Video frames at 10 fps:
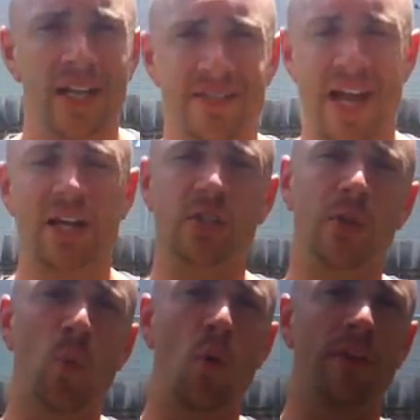It's
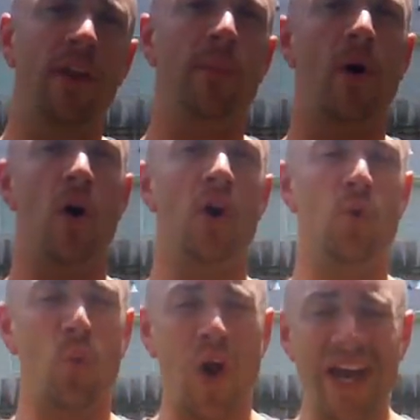actually the one that I'm on
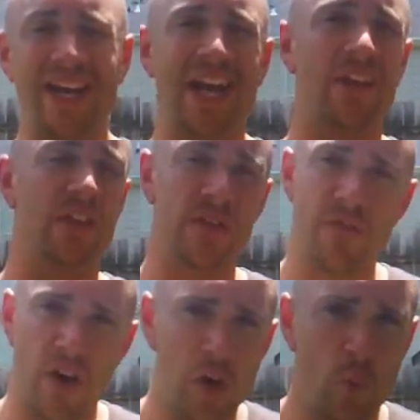right now this
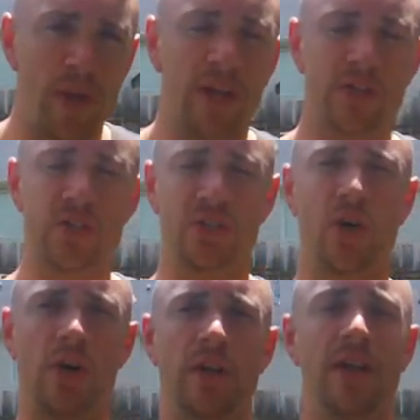very week. I just
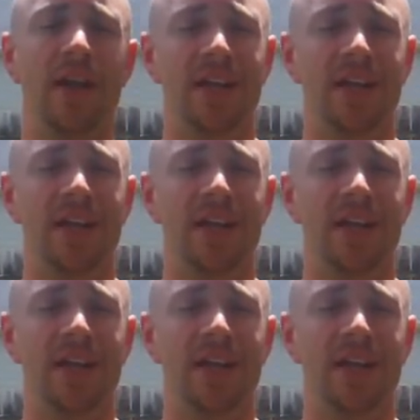started it.